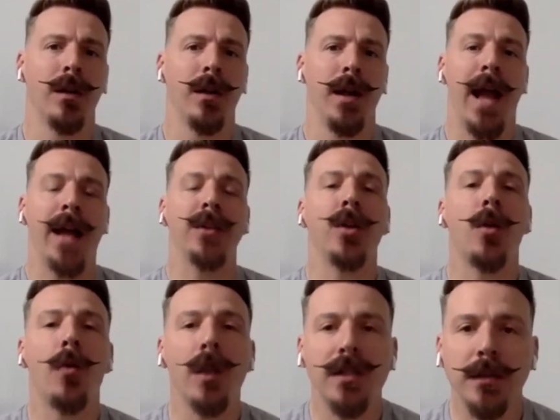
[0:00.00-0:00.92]
And you
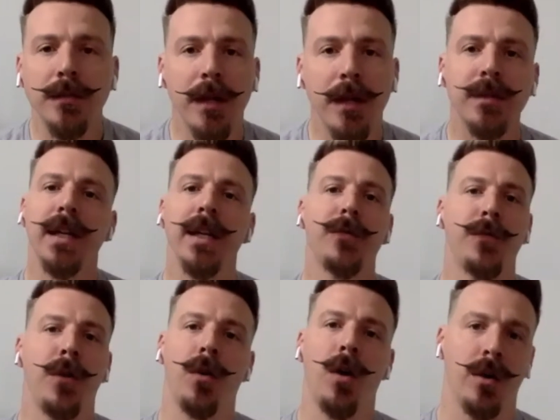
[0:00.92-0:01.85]
know what? Sometimes I get
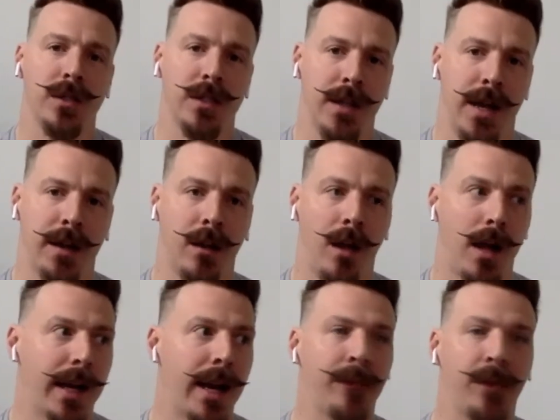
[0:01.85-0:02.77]
phone calls at 9:00
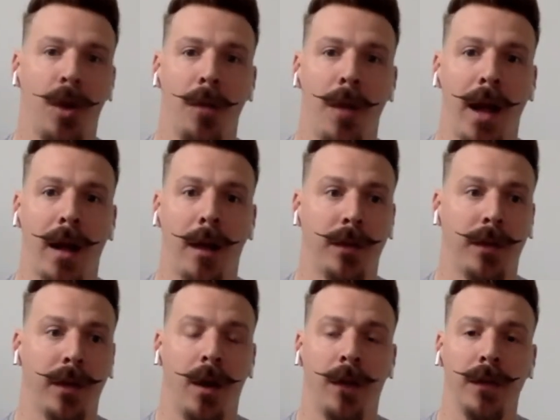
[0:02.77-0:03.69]
and have to go back up to
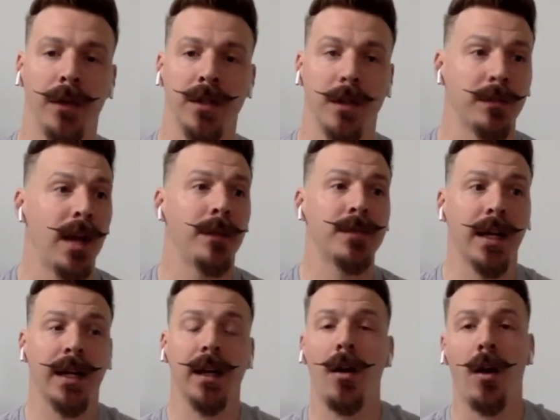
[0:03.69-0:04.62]
the office. Sometimes I
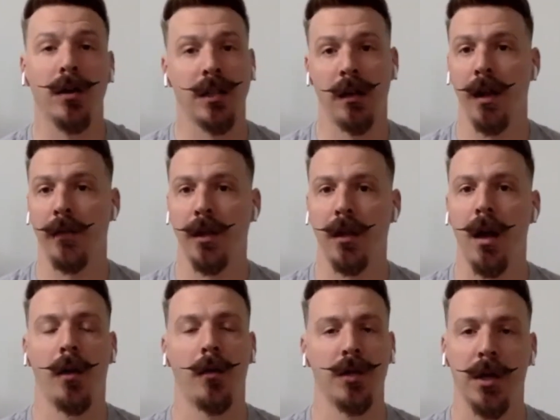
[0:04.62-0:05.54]
get calls at
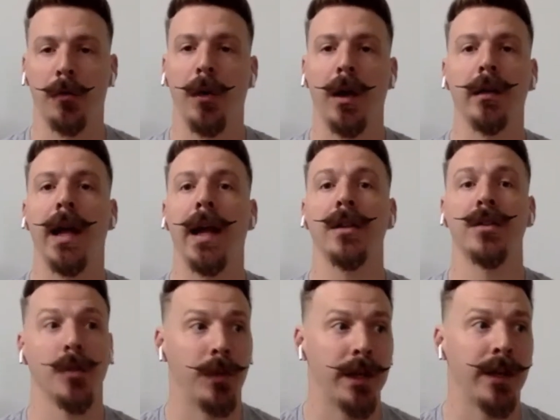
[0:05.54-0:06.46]
11:00, which I rarely
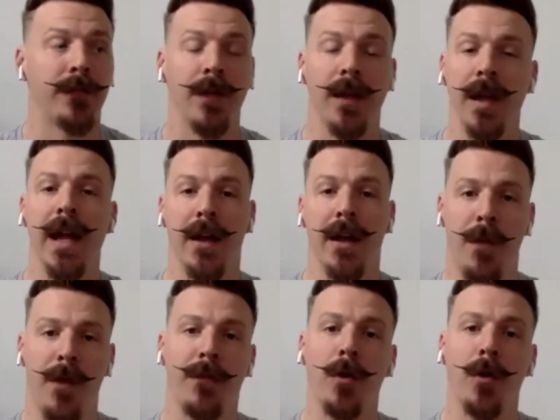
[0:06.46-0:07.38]
answer. But if
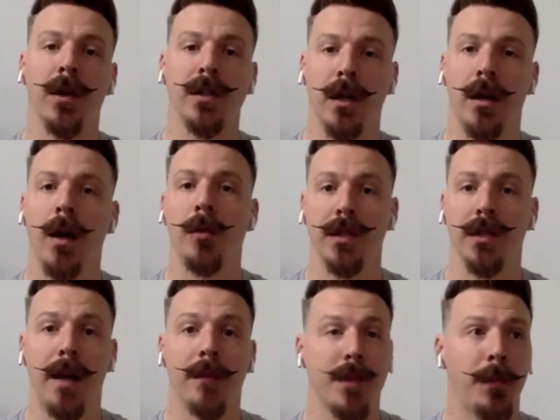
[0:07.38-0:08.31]
my phone rings a couple of
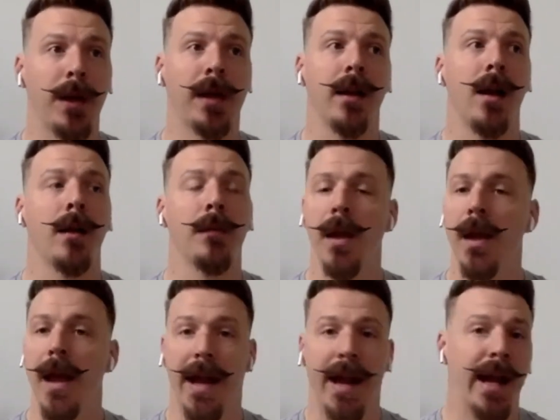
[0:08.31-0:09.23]
times, I pick it up
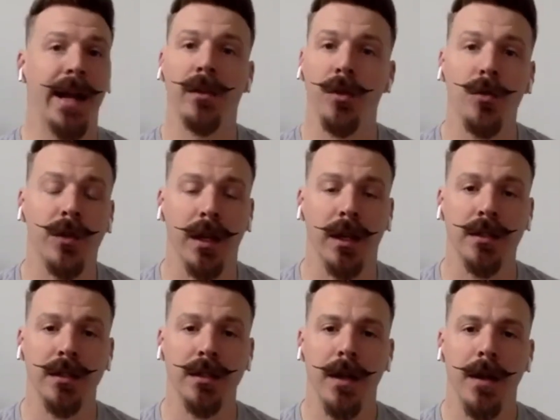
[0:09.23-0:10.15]
and I got to do
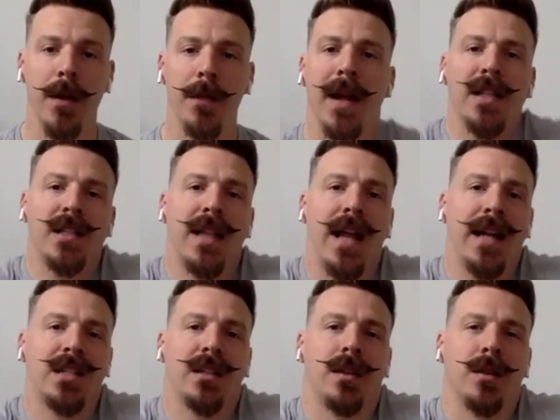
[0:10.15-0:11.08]
things. That's
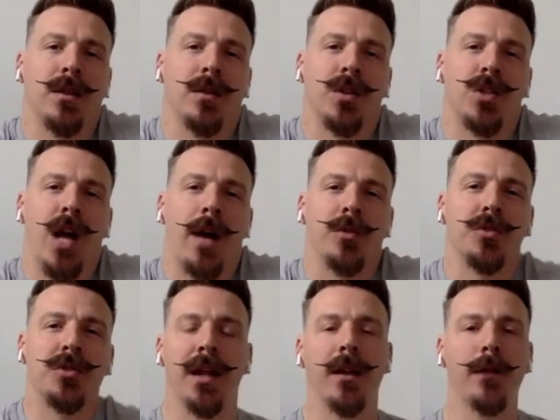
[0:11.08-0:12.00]
the job you
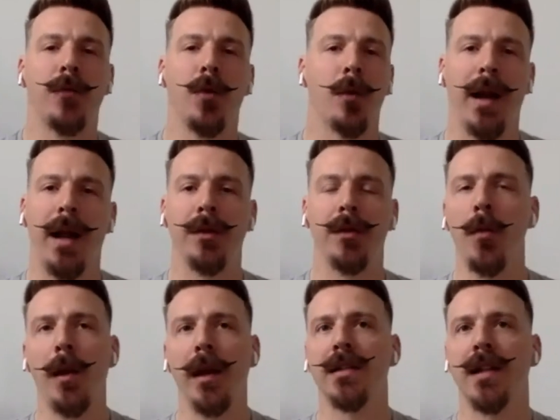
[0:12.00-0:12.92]
signed up for. But
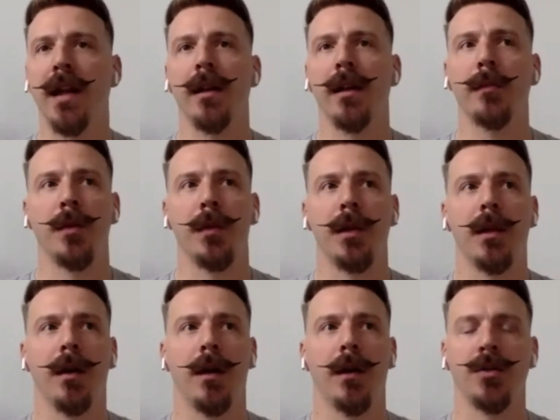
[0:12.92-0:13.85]
nobody signed up to
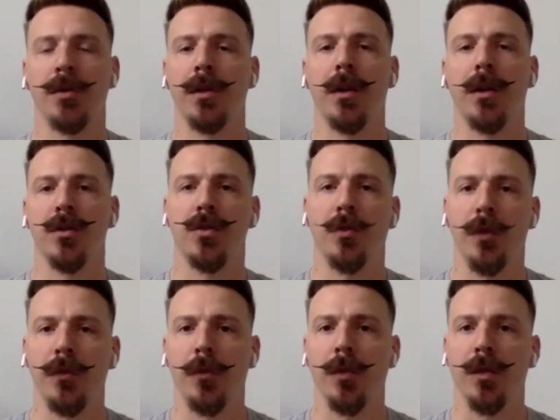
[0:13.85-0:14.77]
be a strength coach
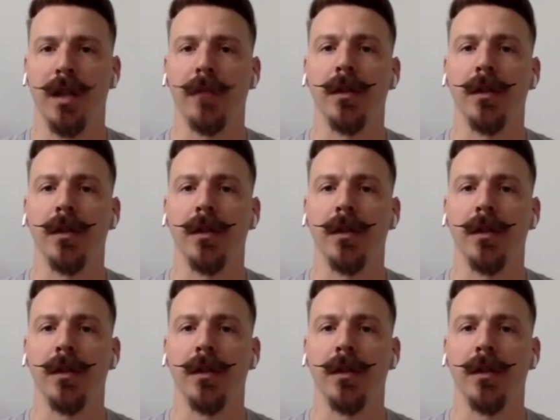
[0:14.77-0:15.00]
24/7.